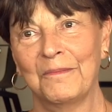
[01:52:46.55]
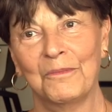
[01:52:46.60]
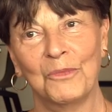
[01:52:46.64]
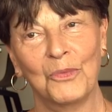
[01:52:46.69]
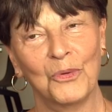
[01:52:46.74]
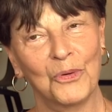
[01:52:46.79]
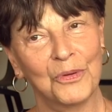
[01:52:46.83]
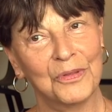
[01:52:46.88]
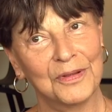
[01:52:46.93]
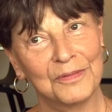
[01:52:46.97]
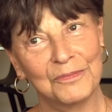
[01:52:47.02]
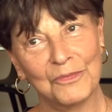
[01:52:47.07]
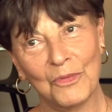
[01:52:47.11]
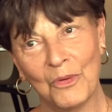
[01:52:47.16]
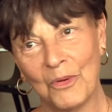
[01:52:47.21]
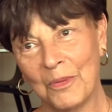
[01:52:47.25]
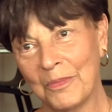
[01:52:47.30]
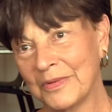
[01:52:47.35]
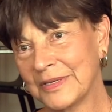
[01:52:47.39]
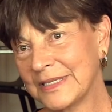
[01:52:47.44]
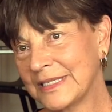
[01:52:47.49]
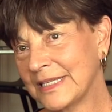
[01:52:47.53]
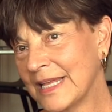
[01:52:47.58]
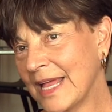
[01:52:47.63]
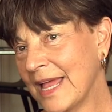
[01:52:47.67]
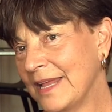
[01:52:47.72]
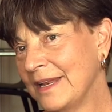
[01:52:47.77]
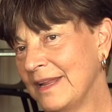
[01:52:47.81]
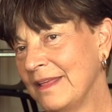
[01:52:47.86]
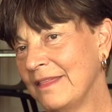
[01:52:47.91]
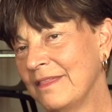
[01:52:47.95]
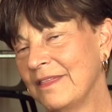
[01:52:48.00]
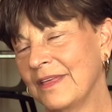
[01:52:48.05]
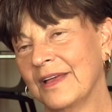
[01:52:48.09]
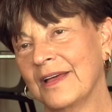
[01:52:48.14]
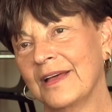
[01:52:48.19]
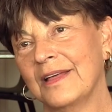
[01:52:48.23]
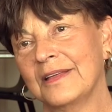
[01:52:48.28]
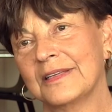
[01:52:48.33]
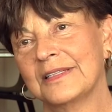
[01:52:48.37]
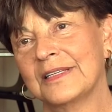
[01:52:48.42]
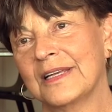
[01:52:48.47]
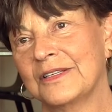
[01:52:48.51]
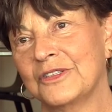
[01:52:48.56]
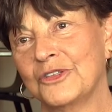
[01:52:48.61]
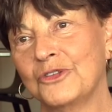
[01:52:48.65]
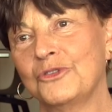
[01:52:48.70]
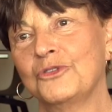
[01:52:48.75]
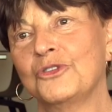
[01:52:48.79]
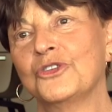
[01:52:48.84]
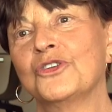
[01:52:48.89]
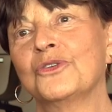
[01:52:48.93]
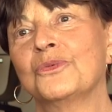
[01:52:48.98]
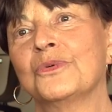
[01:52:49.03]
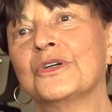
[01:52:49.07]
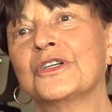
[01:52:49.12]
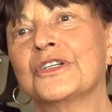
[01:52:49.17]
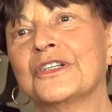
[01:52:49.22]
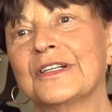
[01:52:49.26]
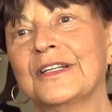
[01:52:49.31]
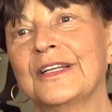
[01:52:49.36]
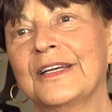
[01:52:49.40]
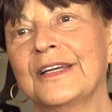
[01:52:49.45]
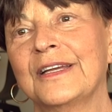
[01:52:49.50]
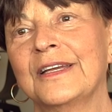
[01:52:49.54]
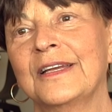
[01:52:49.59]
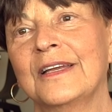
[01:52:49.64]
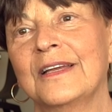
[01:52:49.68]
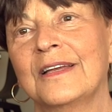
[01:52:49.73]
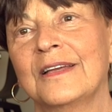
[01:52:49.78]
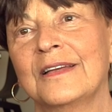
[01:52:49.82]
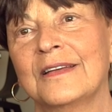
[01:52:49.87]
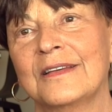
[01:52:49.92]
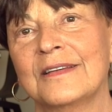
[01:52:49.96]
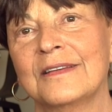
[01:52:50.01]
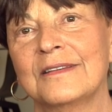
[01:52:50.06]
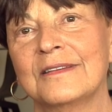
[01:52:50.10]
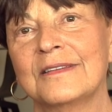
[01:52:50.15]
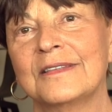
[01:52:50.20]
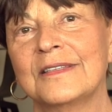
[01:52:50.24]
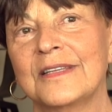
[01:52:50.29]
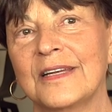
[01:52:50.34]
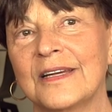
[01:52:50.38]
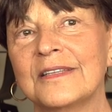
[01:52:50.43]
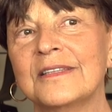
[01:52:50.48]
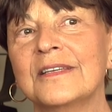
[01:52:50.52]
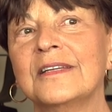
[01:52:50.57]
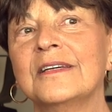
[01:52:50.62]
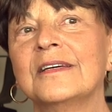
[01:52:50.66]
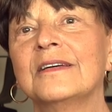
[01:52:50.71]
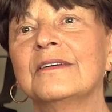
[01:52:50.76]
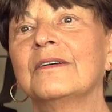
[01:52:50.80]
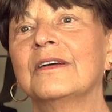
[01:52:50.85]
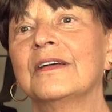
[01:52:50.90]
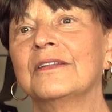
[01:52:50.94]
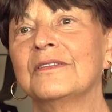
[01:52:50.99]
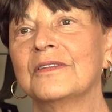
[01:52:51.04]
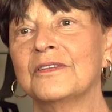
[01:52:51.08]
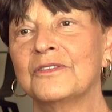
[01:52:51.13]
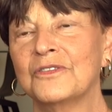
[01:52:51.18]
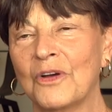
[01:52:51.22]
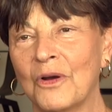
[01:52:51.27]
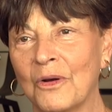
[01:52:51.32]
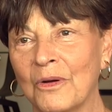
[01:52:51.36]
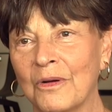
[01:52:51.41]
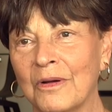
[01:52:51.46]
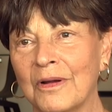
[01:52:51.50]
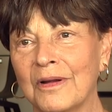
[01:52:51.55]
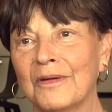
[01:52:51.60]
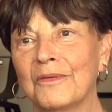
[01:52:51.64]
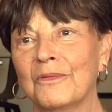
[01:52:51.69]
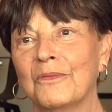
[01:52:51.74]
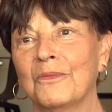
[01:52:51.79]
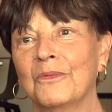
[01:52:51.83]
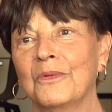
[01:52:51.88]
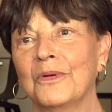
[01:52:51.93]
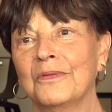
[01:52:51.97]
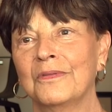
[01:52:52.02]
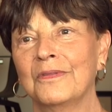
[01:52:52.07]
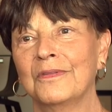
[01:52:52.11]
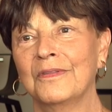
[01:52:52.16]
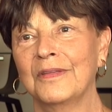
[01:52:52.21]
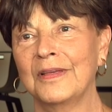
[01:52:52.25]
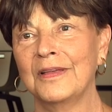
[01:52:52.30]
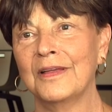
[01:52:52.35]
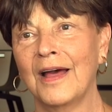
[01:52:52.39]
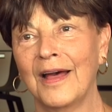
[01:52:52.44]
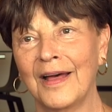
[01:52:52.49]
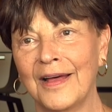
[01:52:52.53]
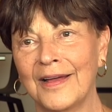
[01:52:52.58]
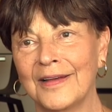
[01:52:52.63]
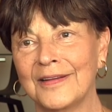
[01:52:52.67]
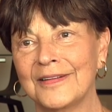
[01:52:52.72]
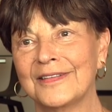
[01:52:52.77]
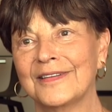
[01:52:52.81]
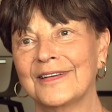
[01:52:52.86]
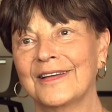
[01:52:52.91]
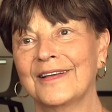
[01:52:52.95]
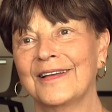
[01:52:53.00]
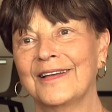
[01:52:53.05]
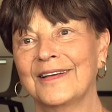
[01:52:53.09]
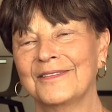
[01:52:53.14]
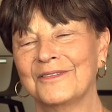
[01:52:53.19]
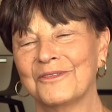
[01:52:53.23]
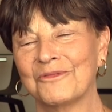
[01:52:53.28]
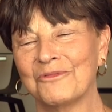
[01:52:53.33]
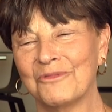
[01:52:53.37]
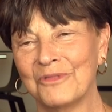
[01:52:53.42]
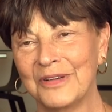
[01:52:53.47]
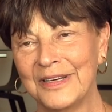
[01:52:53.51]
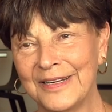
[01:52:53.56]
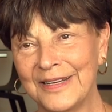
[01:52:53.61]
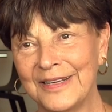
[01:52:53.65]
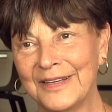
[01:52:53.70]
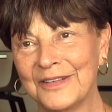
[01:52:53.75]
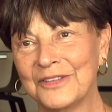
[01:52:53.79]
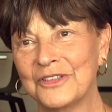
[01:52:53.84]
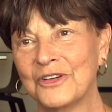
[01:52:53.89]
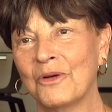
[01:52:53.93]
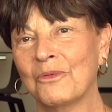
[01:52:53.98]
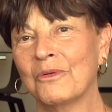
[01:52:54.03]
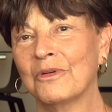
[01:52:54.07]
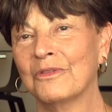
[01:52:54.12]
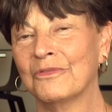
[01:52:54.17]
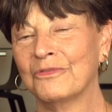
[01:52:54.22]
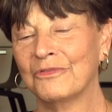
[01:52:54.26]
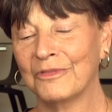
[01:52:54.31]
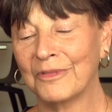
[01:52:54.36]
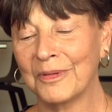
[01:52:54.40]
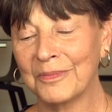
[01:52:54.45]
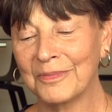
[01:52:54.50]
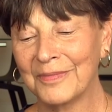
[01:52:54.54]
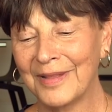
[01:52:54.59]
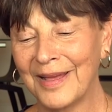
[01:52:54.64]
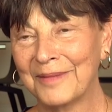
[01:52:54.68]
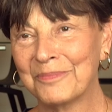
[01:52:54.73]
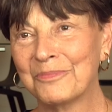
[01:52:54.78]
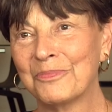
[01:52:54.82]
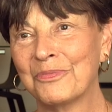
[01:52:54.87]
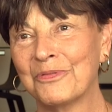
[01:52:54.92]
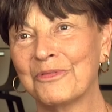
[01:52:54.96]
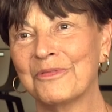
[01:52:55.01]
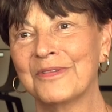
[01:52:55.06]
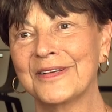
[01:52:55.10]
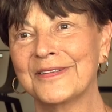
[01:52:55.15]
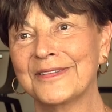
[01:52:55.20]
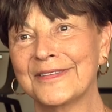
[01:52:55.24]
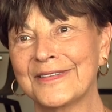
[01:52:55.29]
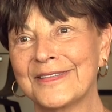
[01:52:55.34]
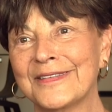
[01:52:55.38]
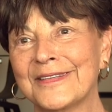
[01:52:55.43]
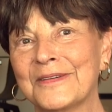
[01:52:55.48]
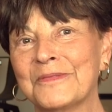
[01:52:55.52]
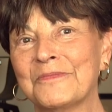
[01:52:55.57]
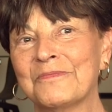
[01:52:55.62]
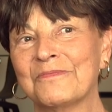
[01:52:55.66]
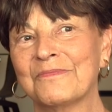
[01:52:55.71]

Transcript: More than almost anything else I do Jewishly, standing at the Torah with the Yad and reading Torah from that print